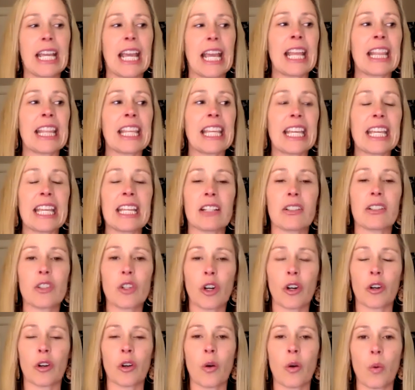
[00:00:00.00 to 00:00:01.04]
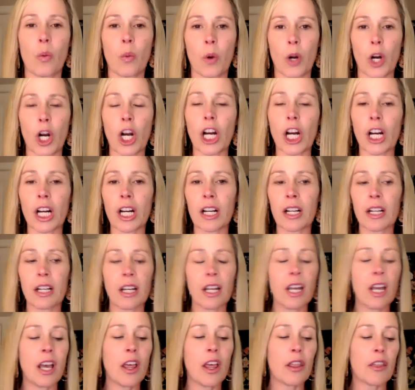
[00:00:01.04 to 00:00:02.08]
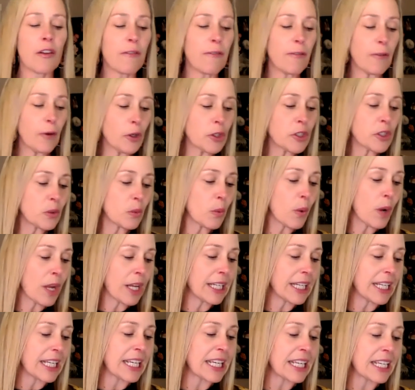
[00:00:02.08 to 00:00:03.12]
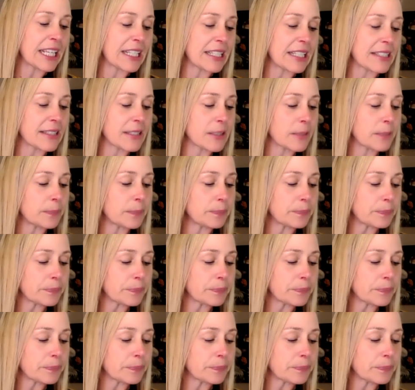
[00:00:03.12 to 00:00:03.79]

and the internal work. The first one is